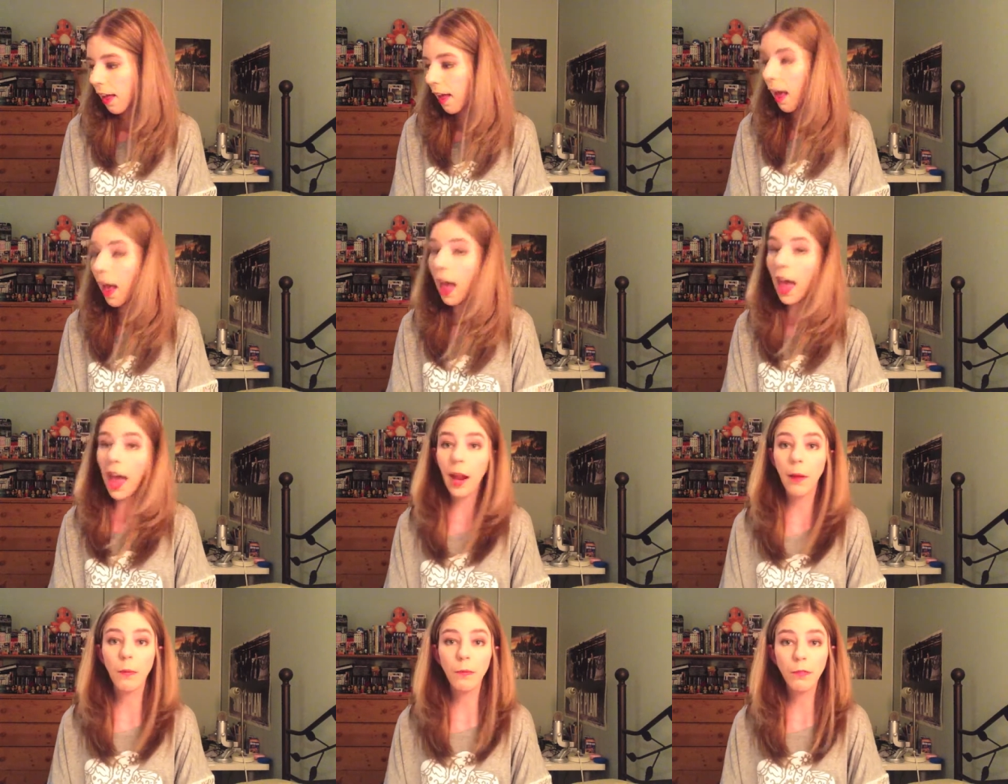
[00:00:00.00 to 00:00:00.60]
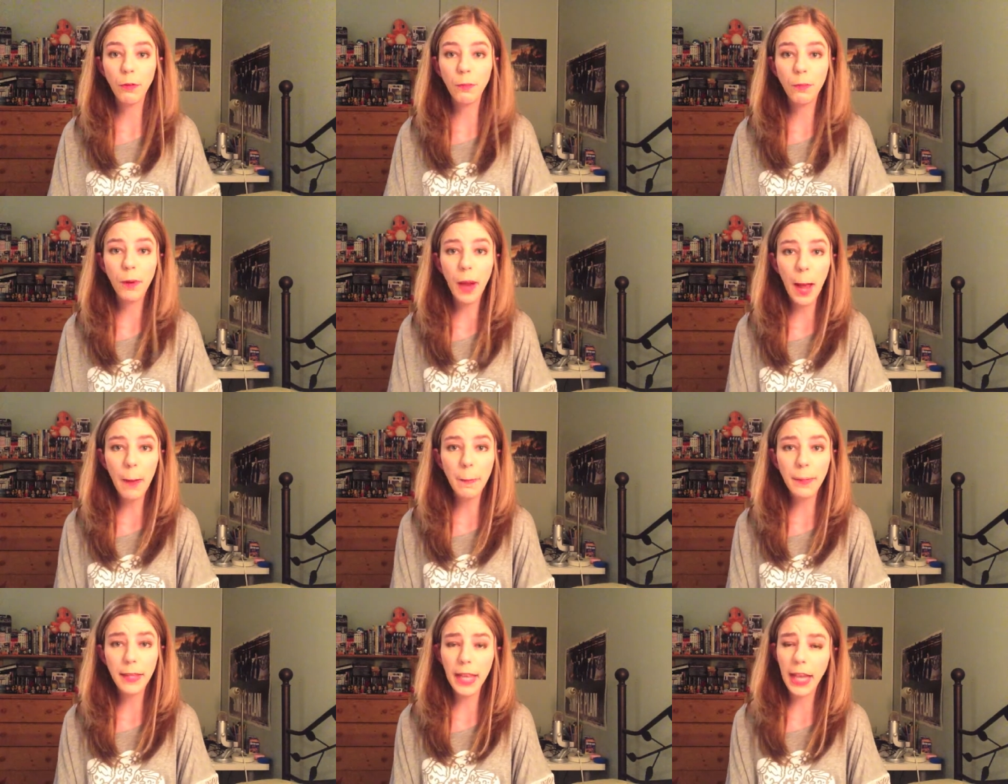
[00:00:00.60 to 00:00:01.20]
And I'm super
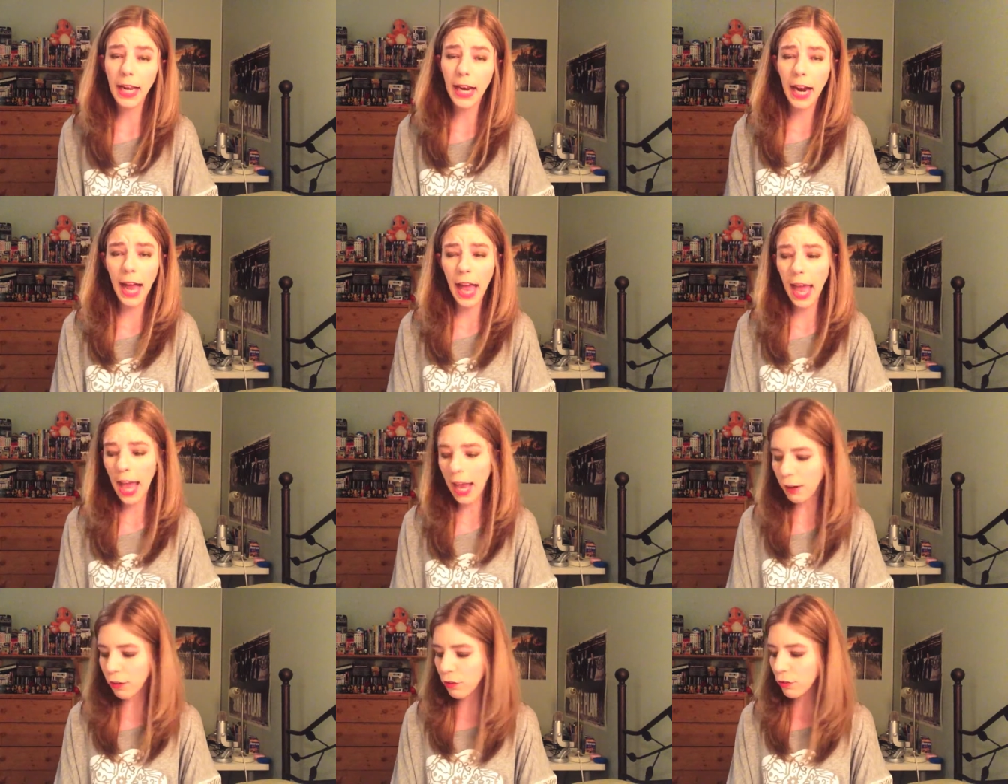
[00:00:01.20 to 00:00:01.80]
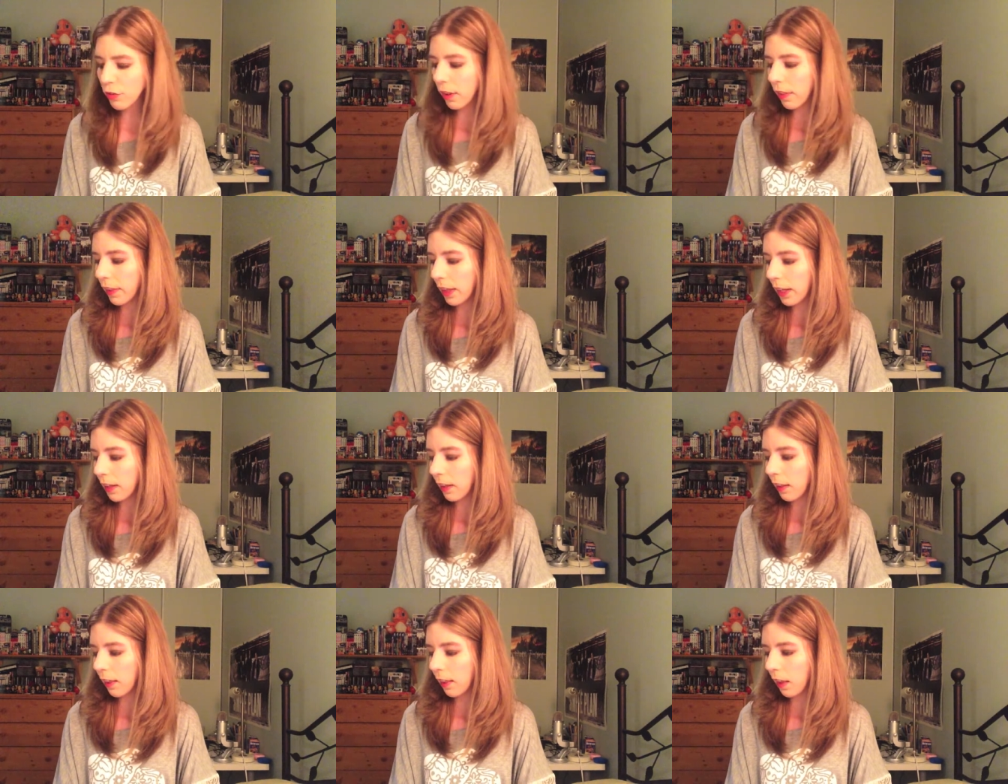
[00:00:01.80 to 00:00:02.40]
happy that I got extra
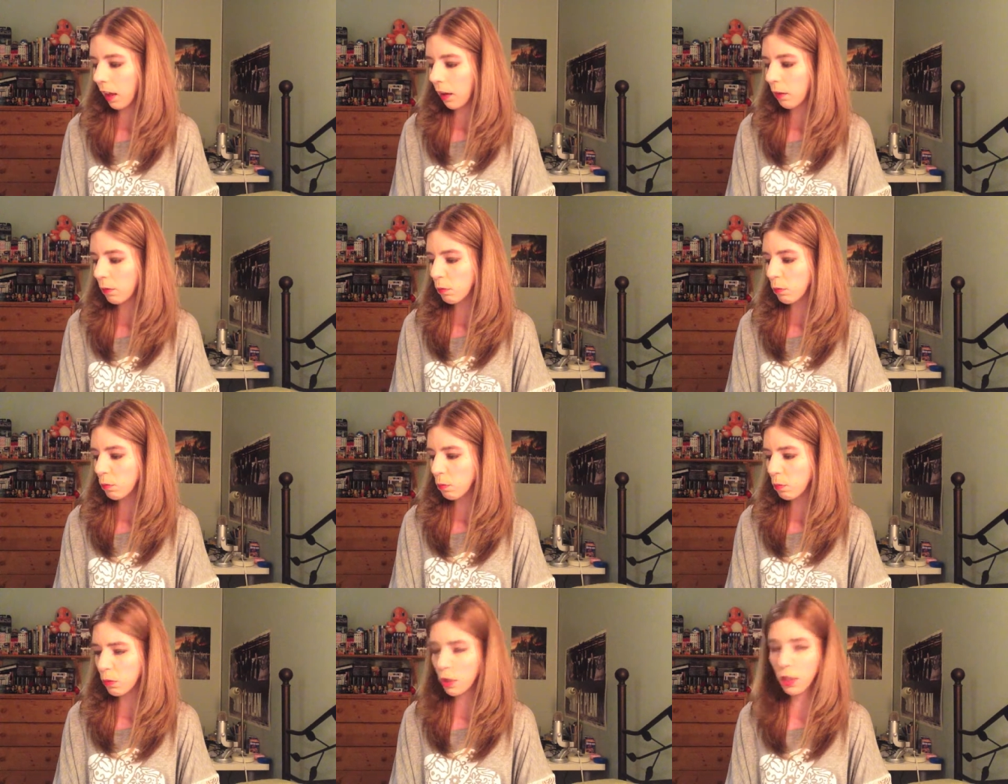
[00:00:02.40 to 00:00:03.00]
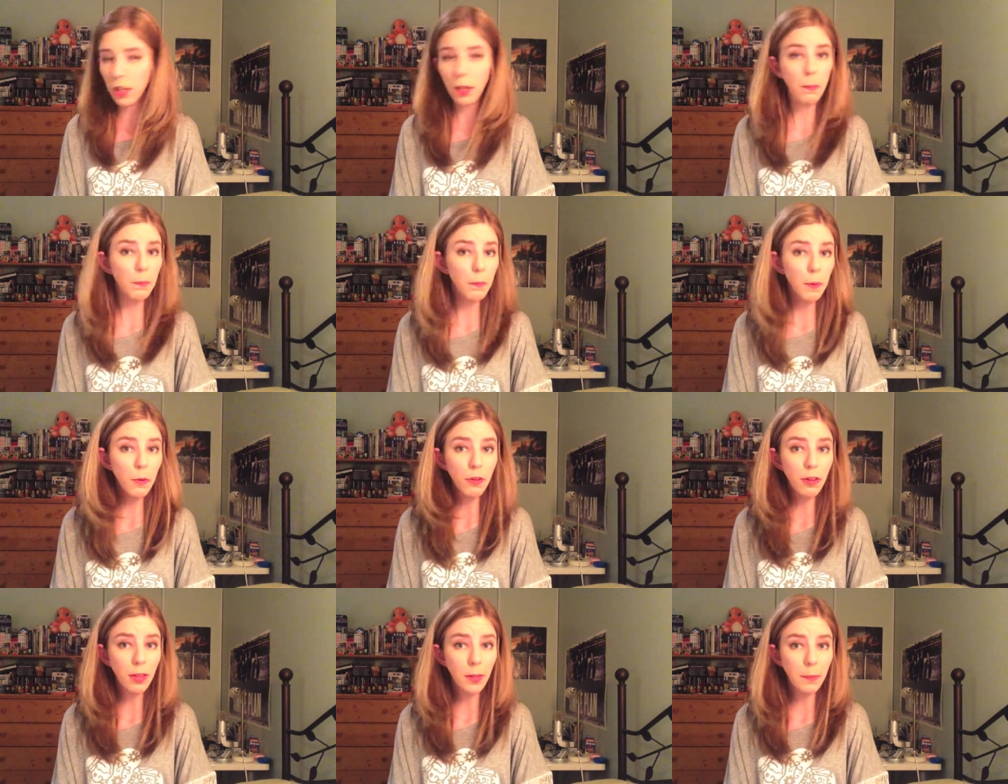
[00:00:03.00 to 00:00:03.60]
things that weren't
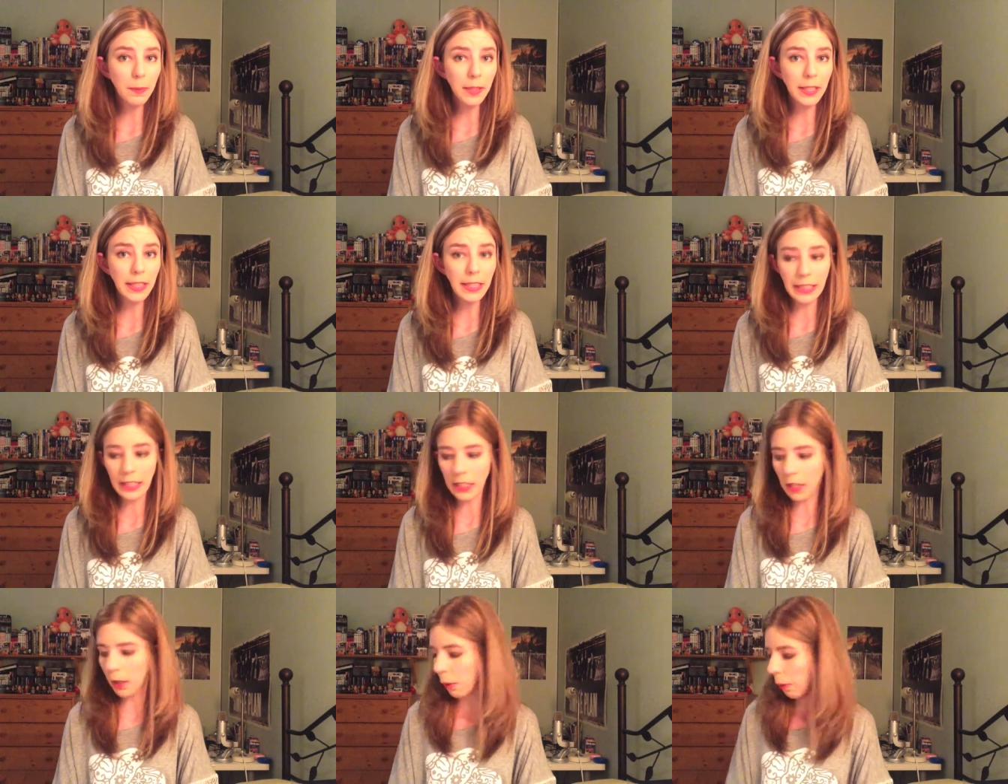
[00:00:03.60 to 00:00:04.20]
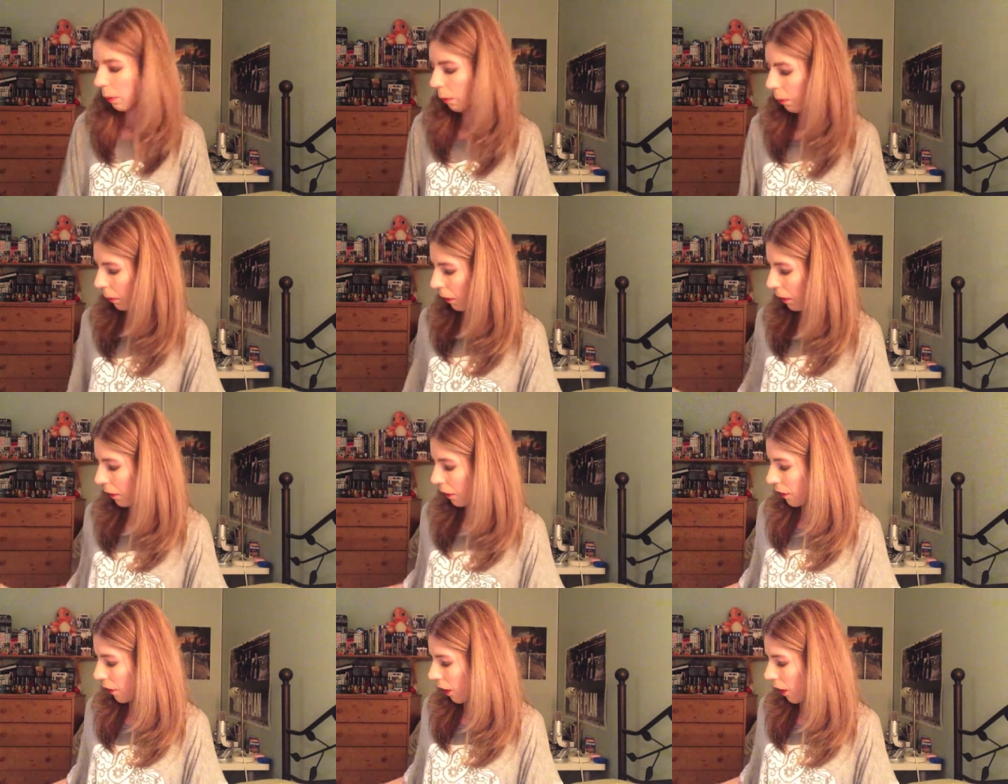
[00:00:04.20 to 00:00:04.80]
supposed to be in there. Well, they're